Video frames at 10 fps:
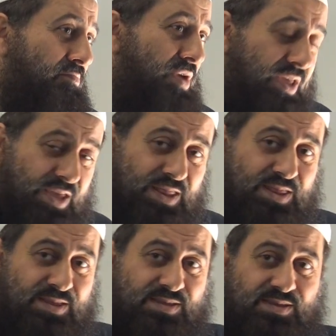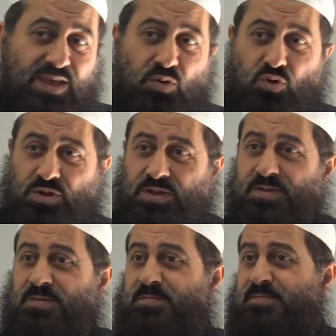Meaning, he would,
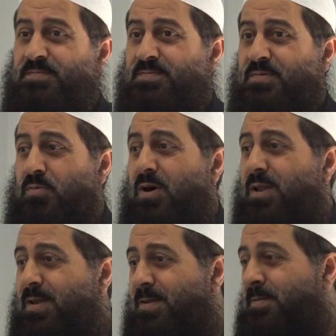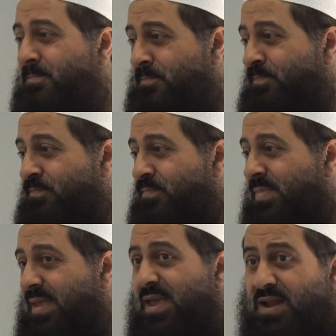what?
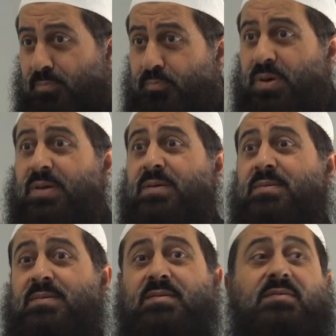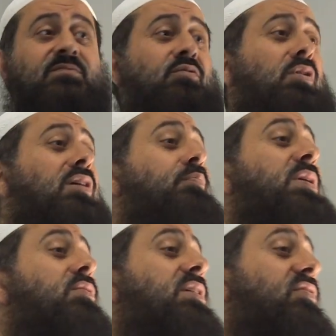Get up for long
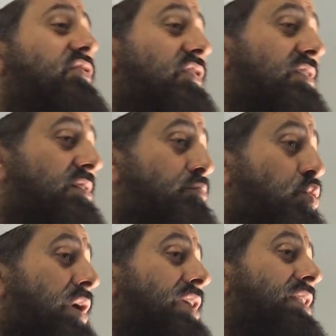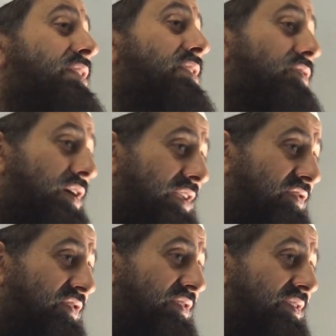periods praying in the
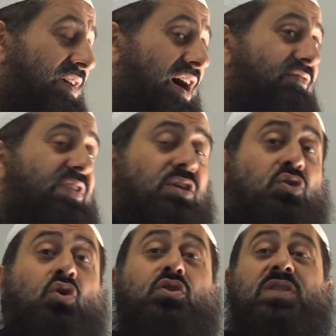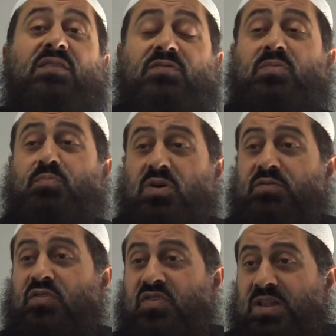night after he heard that from the
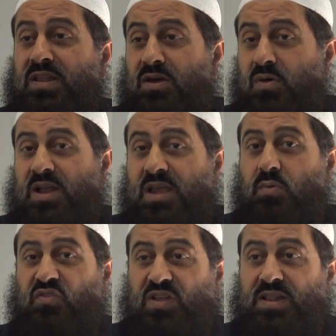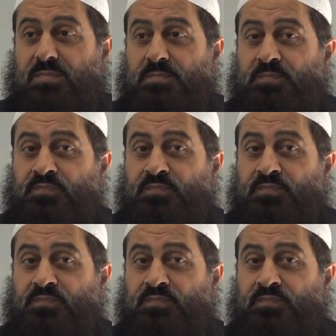Prophet sallallahu alaihi wasallam.